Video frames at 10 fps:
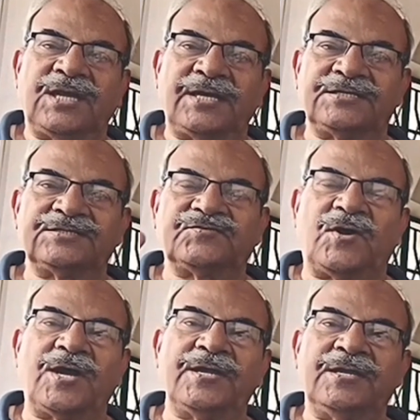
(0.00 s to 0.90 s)
That is
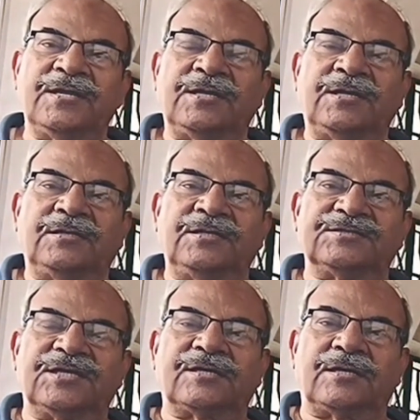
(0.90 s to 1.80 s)
why
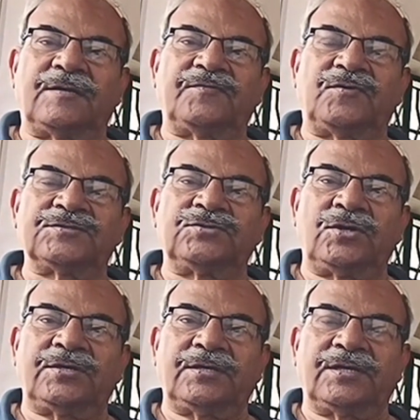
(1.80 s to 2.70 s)
this aircraft was
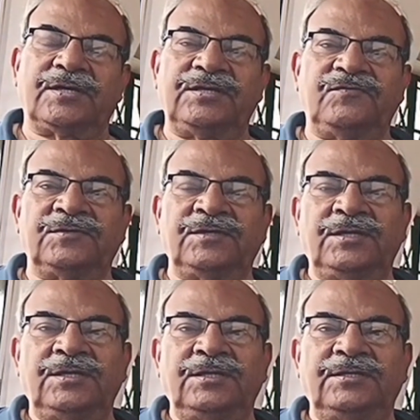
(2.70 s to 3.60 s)
not
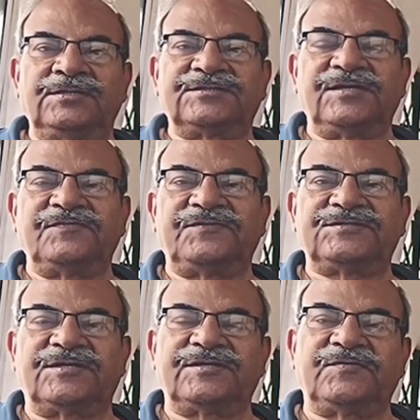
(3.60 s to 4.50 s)
given the
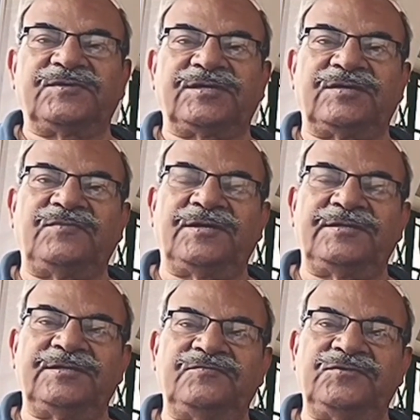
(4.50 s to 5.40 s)
safety certificate by
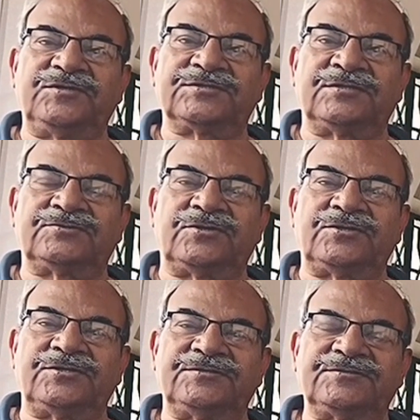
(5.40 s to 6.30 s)
the aviation
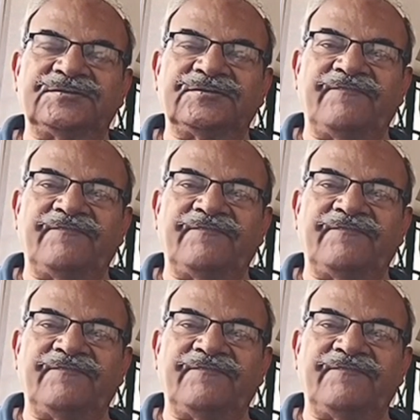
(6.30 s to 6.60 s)
authorities.